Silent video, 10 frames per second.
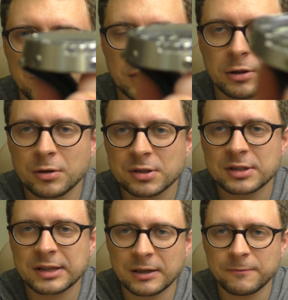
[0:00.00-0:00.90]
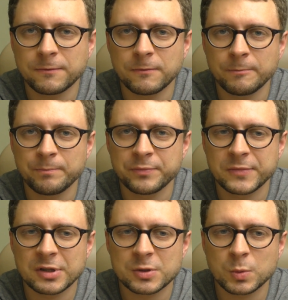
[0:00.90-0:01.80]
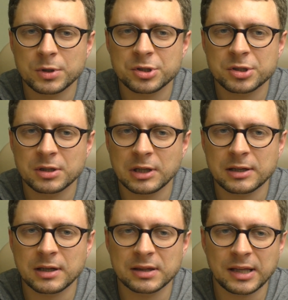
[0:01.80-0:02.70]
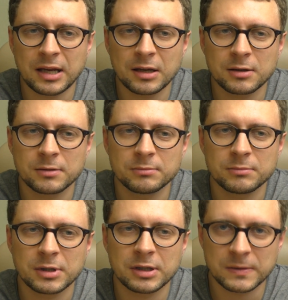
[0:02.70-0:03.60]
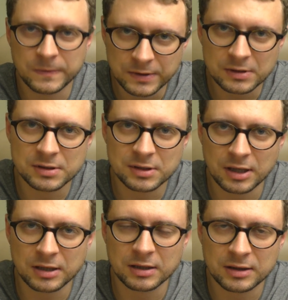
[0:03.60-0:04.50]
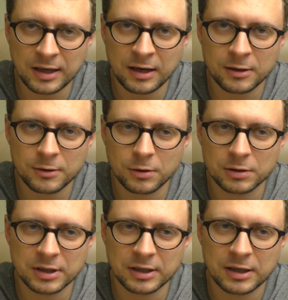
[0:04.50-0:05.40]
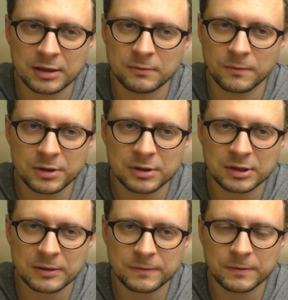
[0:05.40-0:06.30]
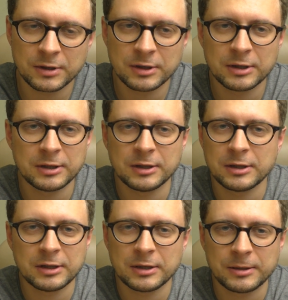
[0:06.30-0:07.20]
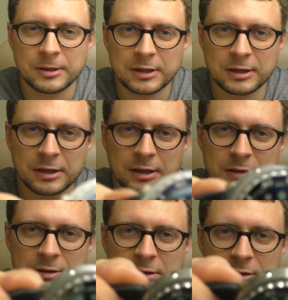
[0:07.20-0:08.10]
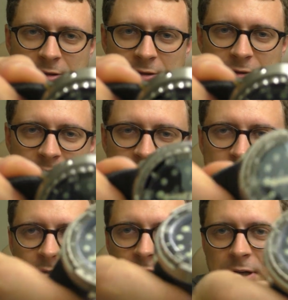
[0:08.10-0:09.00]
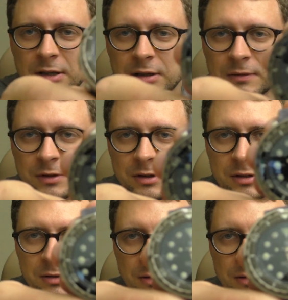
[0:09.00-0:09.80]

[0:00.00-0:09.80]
It looks tough, this watch, like a tank. It feels like a tank on the hand, very tough, and it is just, I love it.